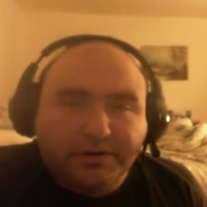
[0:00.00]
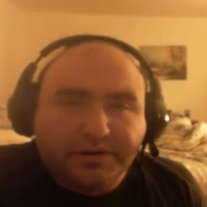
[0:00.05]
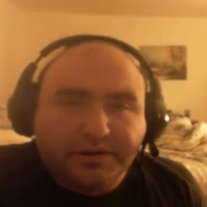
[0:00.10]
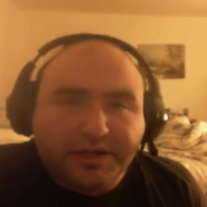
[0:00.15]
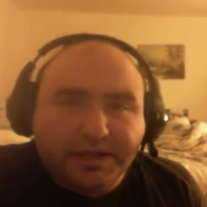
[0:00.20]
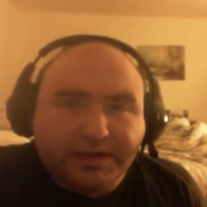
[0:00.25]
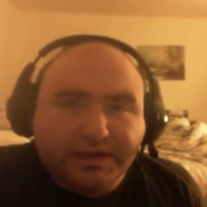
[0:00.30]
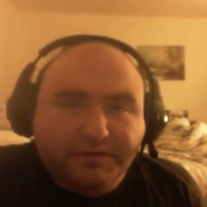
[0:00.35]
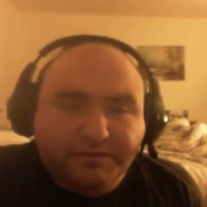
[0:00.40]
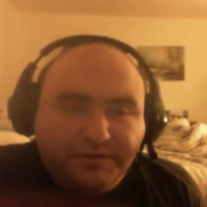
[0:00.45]

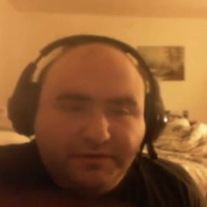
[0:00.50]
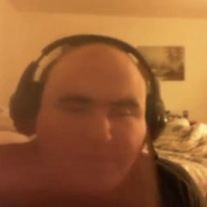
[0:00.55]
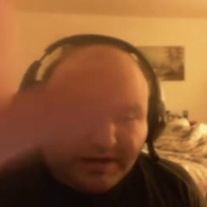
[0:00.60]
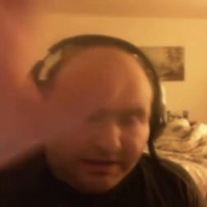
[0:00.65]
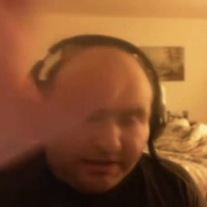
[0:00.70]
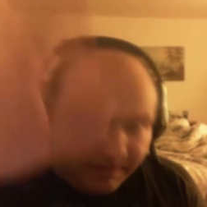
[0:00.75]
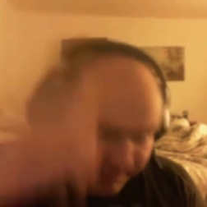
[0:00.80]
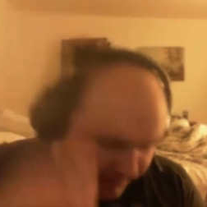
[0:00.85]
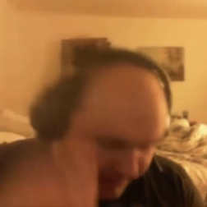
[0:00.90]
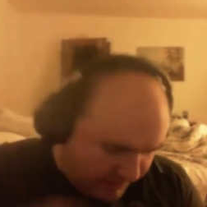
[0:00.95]
cool. Thank you
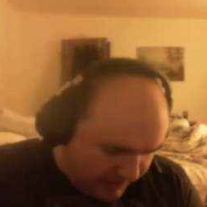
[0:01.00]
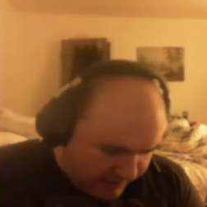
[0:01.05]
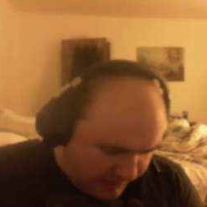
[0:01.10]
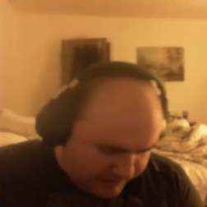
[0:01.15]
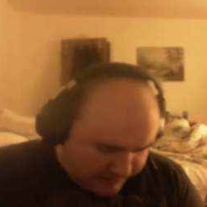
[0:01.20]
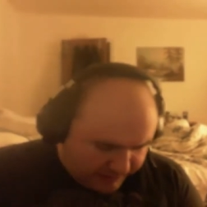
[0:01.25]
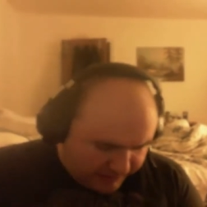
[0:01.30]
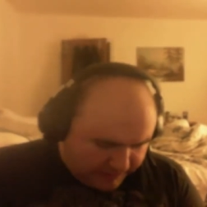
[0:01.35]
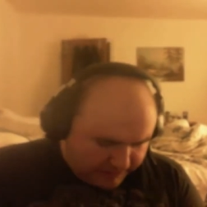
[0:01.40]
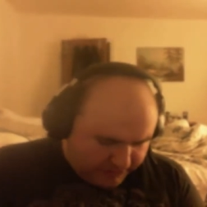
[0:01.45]
for that. I mean,
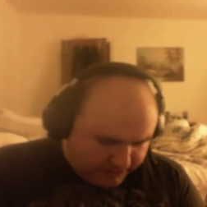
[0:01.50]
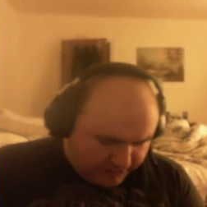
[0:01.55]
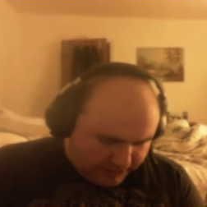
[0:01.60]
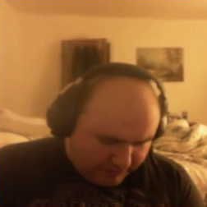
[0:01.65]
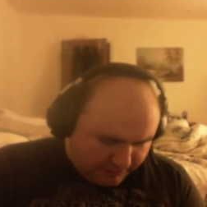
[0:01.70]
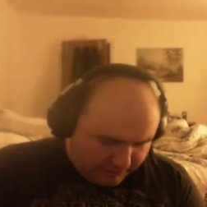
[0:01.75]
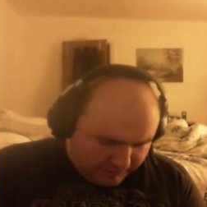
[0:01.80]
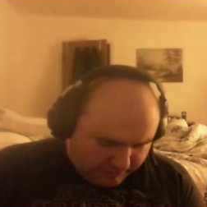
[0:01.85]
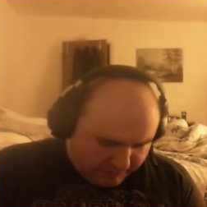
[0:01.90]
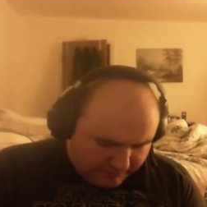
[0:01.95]
I guess I
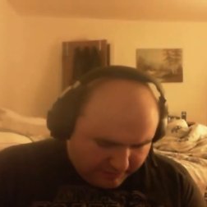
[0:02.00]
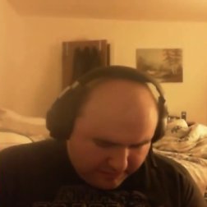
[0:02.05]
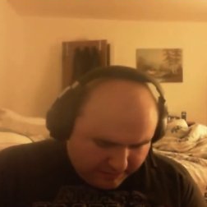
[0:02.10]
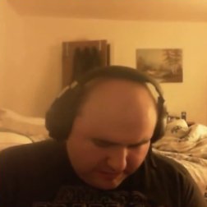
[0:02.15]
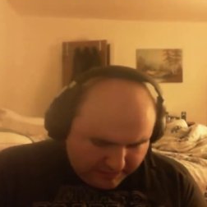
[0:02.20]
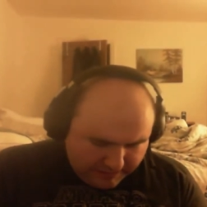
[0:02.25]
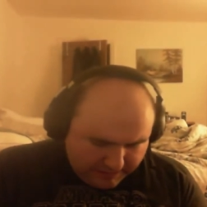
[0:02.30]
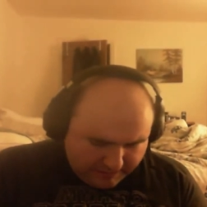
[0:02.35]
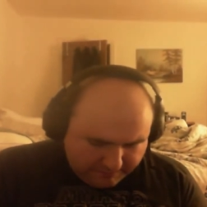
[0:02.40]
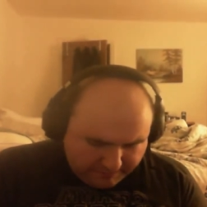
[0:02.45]
could
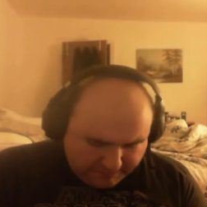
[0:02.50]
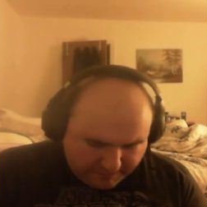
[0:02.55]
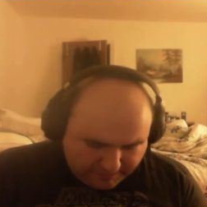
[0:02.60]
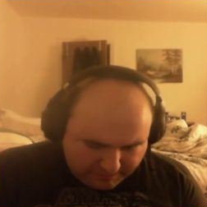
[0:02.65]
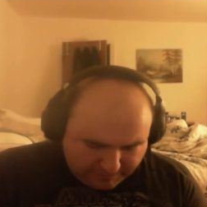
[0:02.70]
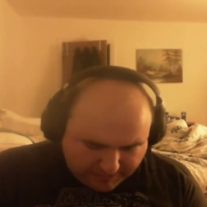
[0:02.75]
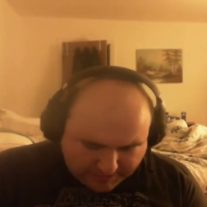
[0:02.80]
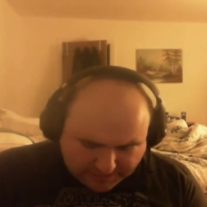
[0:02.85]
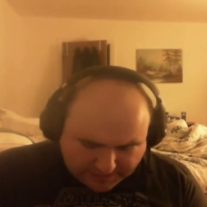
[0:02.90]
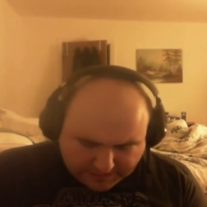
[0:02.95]
show
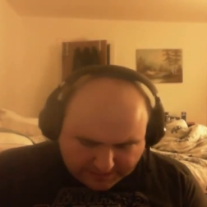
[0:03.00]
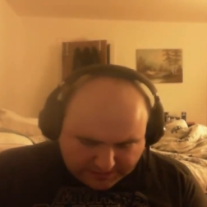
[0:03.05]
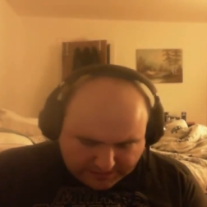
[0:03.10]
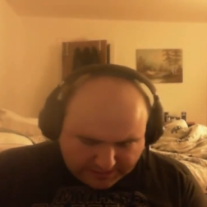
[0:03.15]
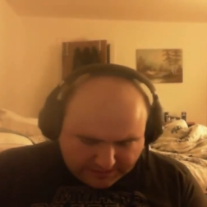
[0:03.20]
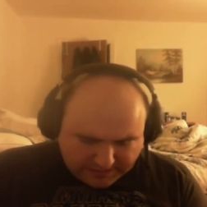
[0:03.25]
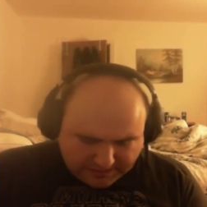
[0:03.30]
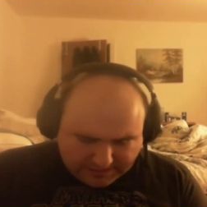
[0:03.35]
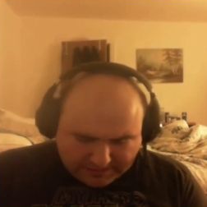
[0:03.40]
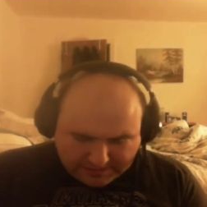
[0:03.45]
Well, what are
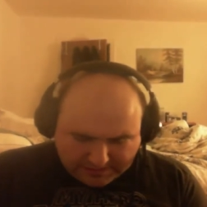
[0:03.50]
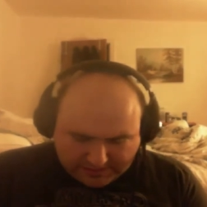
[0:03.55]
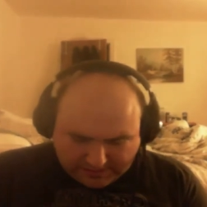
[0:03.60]
the